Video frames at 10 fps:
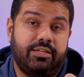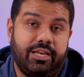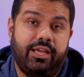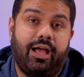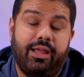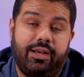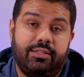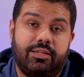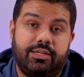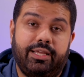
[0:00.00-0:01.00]
really high-end
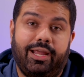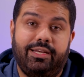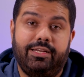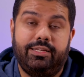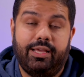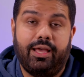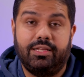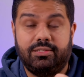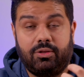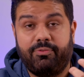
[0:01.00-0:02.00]
3080
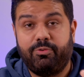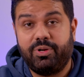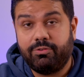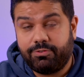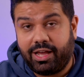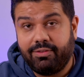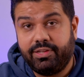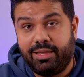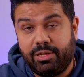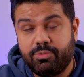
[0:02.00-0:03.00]
Ti's, or we built five
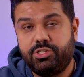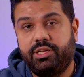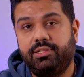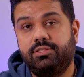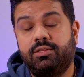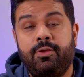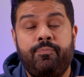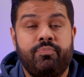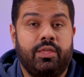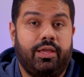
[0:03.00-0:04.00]
gaming machines.
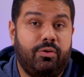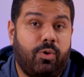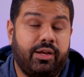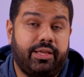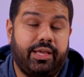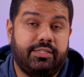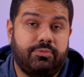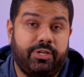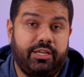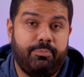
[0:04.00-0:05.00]
In one case,
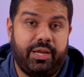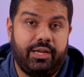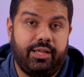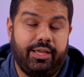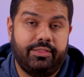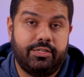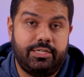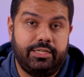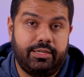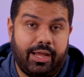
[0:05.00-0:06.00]
we made a
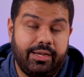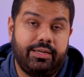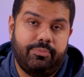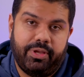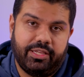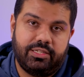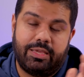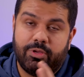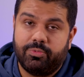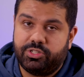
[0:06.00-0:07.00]
3090 based
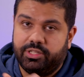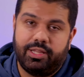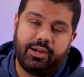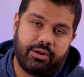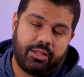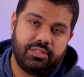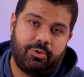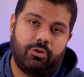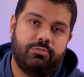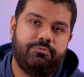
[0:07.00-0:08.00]
gaming machine that runs
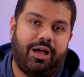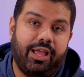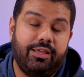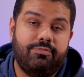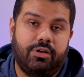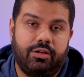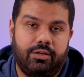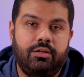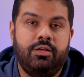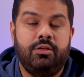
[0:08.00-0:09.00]
about five
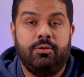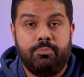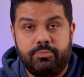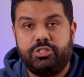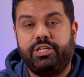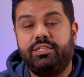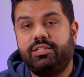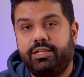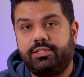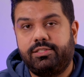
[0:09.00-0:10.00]
uh, machines
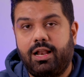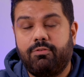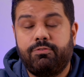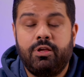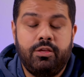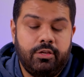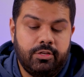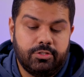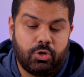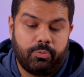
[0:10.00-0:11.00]
in itself.
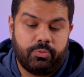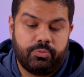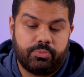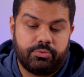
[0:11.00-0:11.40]
So